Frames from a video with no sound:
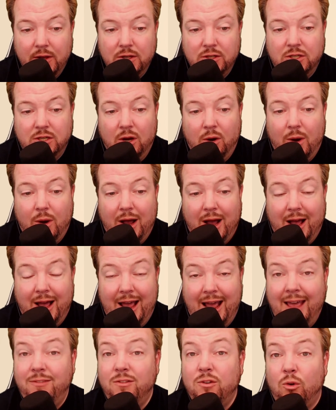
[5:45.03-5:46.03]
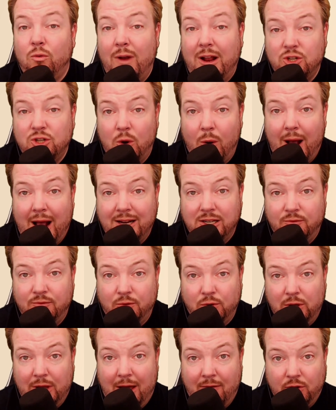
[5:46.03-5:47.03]
So, and they're retroactive
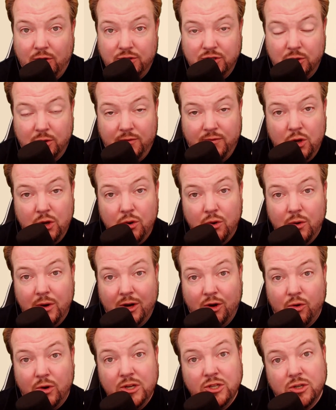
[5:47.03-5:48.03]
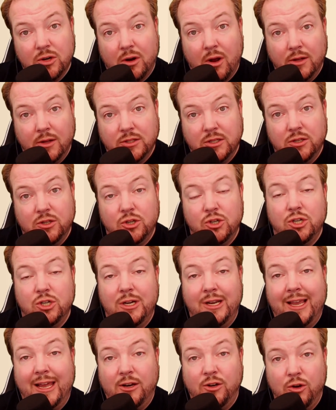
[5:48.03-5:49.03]
for levels. So if you increase your constitution,
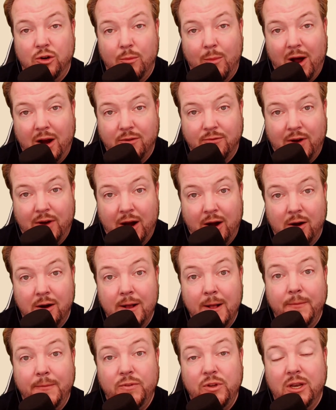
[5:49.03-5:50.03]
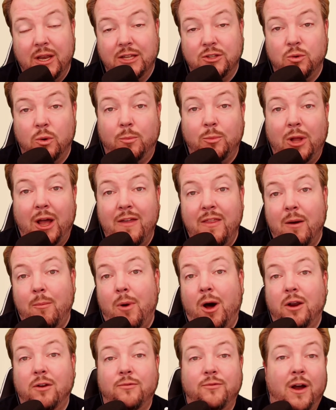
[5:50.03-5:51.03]
you get a new modifier. You get to apply that
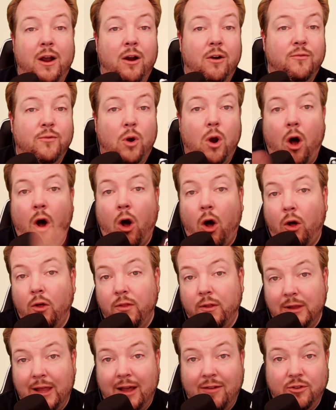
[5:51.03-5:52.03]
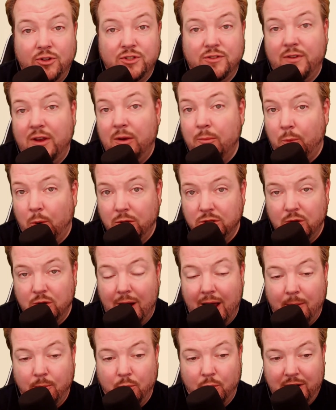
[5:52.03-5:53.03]
modifier for all the levels of hit points you
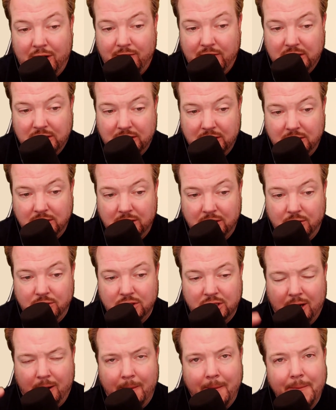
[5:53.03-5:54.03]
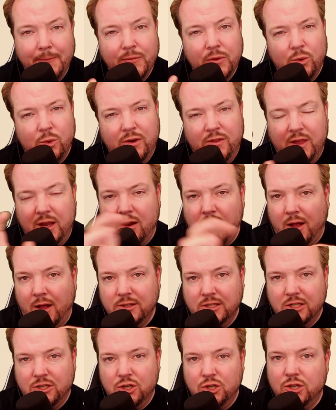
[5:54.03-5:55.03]
had previously too. So when you think
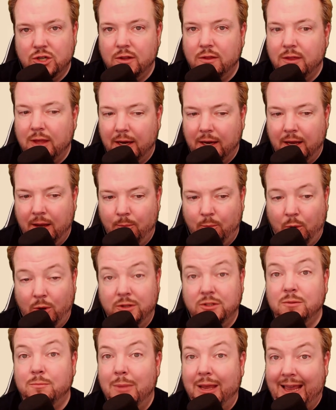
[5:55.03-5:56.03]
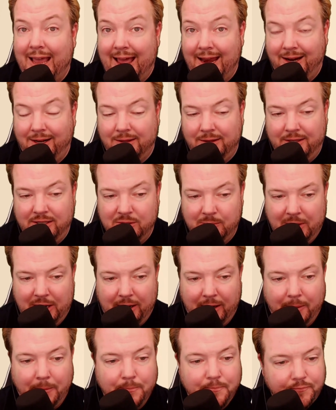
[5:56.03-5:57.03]
constitution, think hit points, mechanically
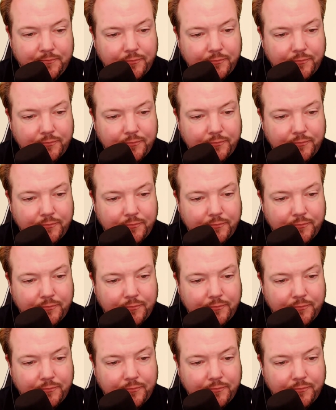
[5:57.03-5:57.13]
speaking.